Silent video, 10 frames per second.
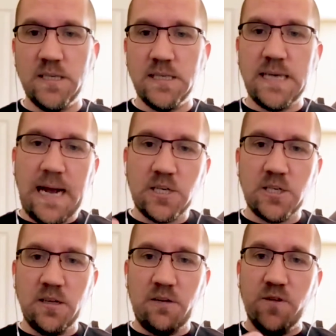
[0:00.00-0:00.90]
It's
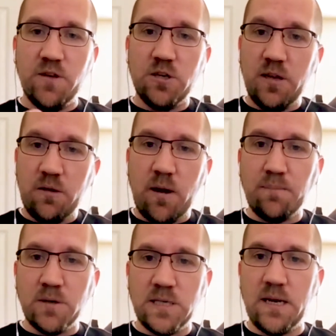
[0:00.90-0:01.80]
actually visually
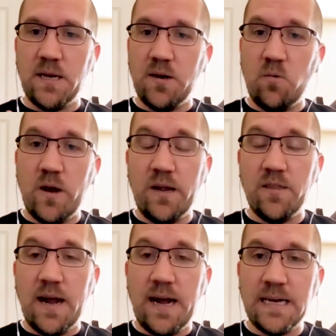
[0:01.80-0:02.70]
represented in a way
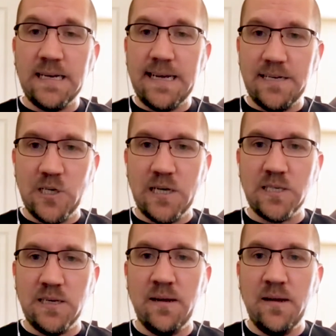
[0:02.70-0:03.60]
that I can
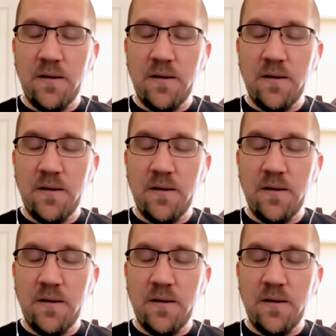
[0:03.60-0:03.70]
digest it